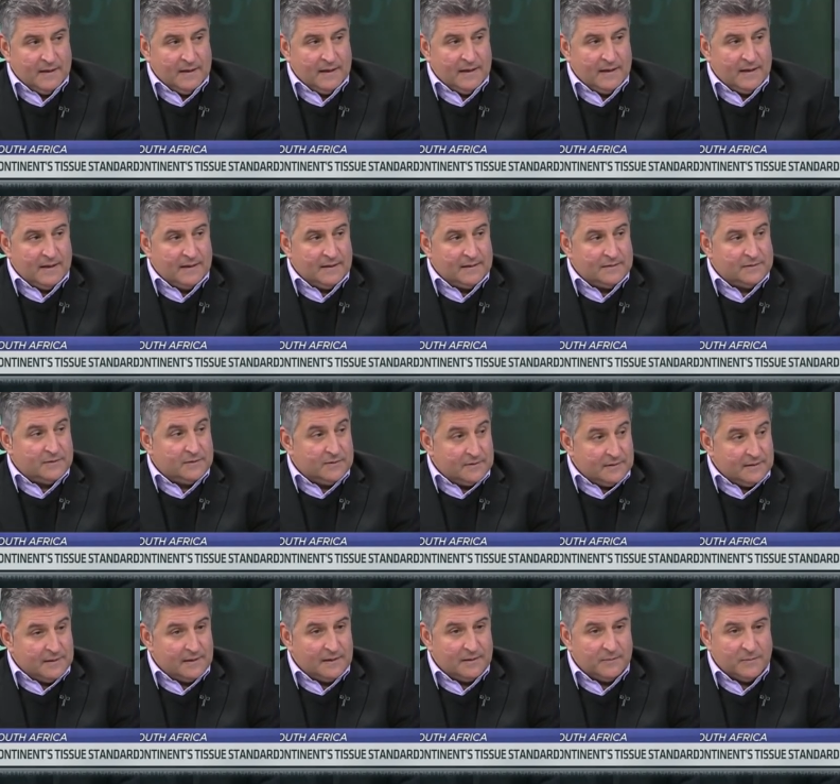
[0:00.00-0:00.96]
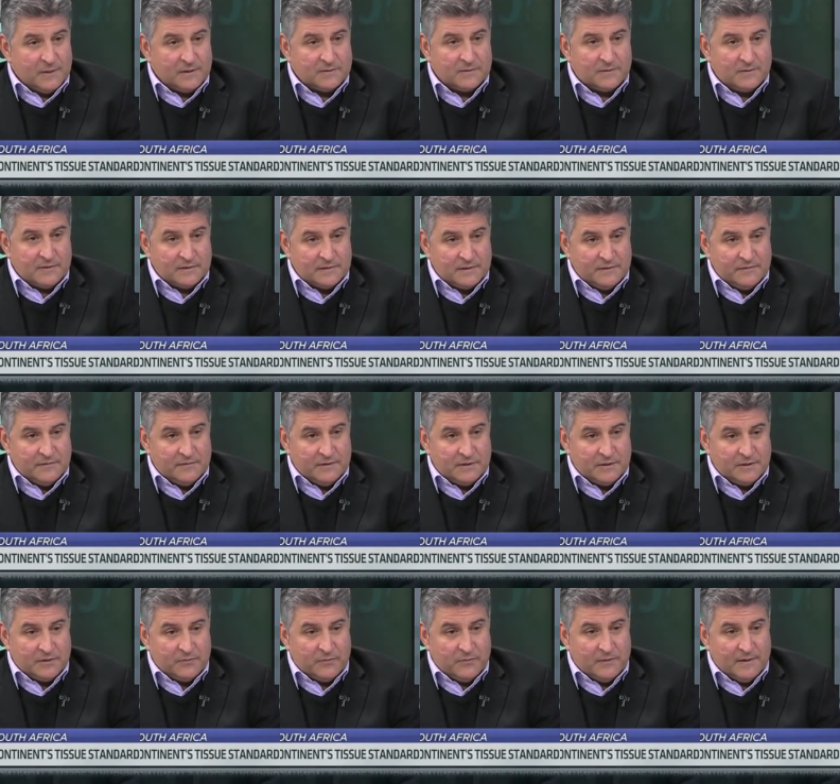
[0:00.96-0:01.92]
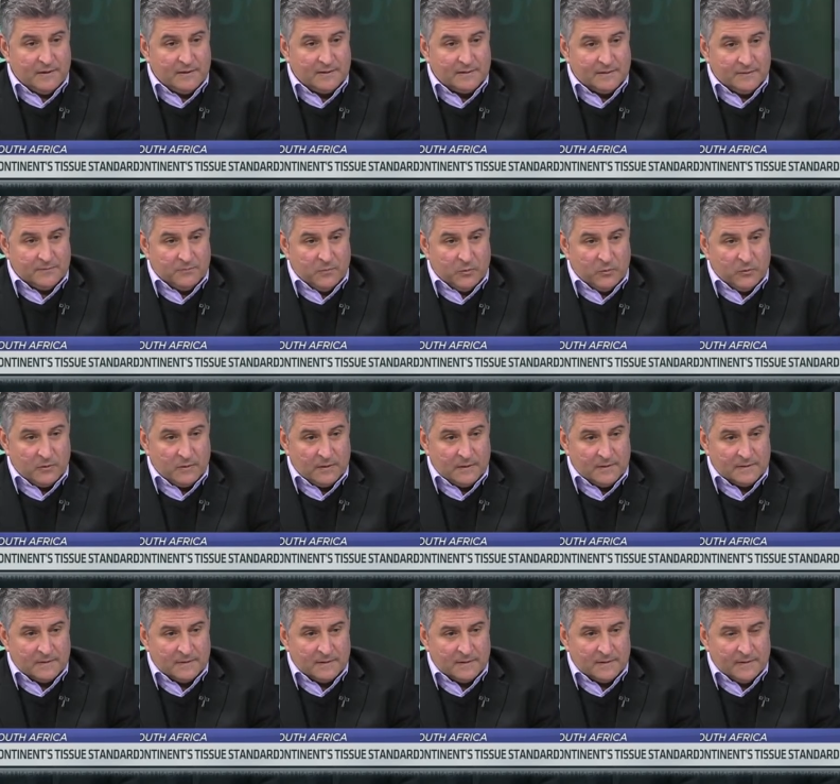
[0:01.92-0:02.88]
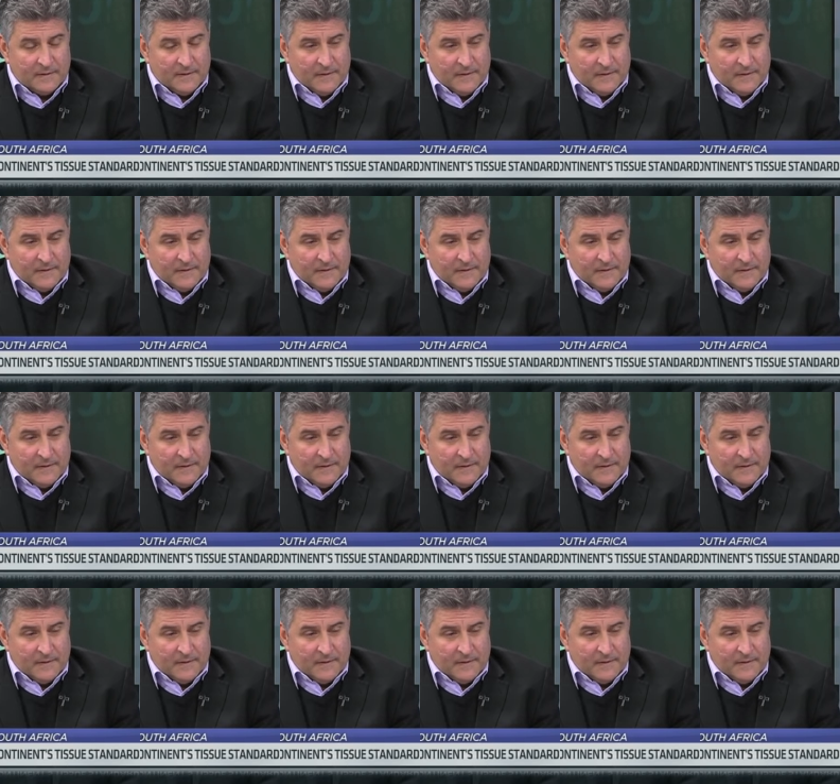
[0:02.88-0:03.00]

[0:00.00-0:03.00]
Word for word: and to do it in the most cost efficient way is important.